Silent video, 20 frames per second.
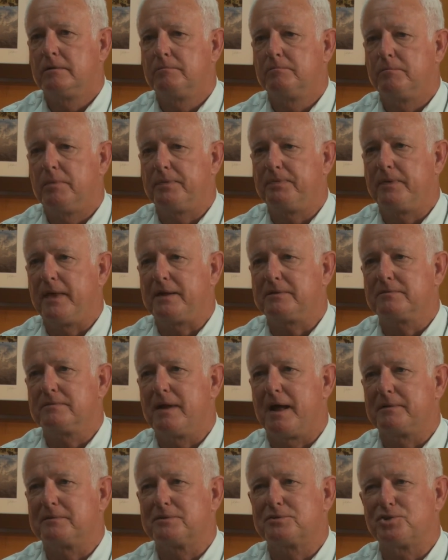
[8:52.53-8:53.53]
But that's
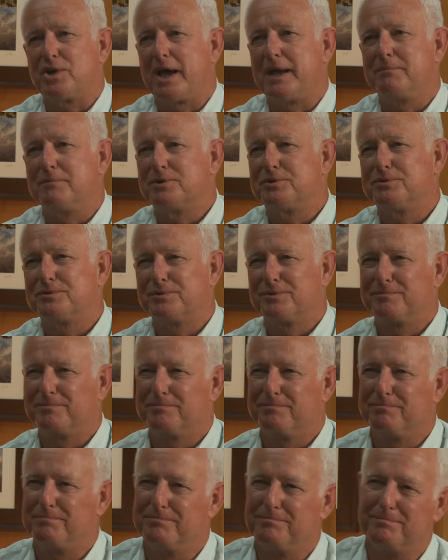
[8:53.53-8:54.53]
not the same as
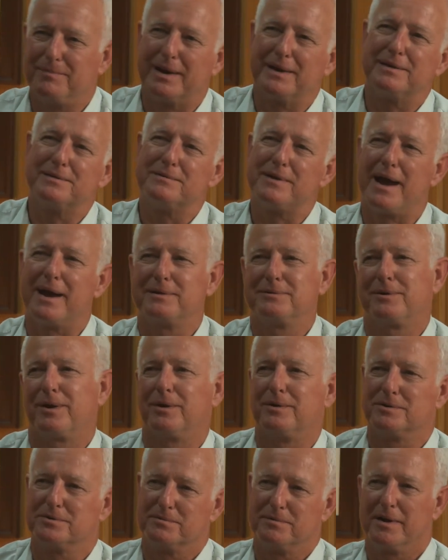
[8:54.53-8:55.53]
making tight
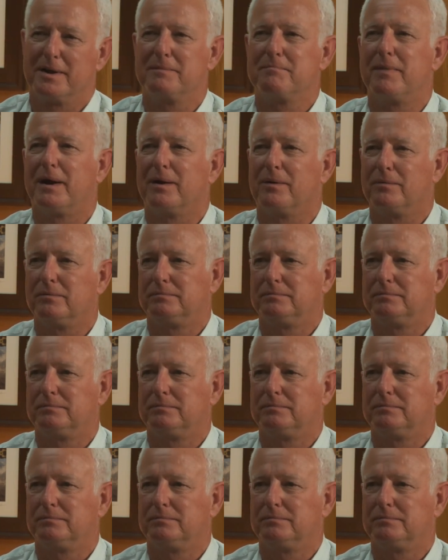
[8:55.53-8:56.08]
turns around a barrel.